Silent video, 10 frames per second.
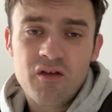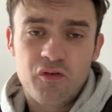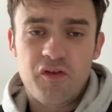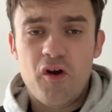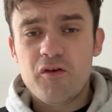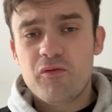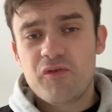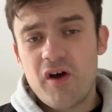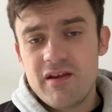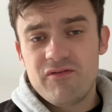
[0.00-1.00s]
So this Arsenal
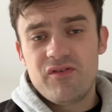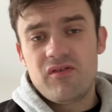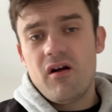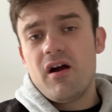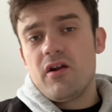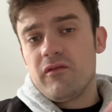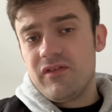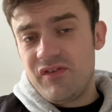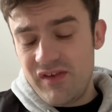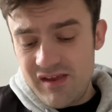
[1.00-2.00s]
side have started off
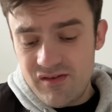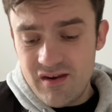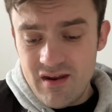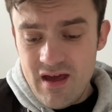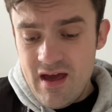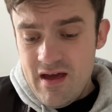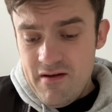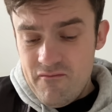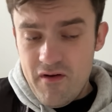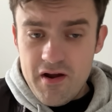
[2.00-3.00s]
the season
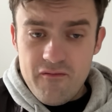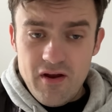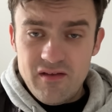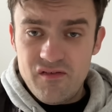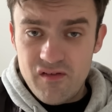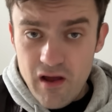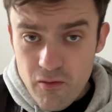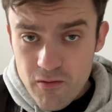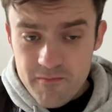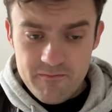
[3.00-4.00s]
very, very
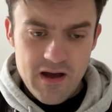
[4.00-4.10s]
slow.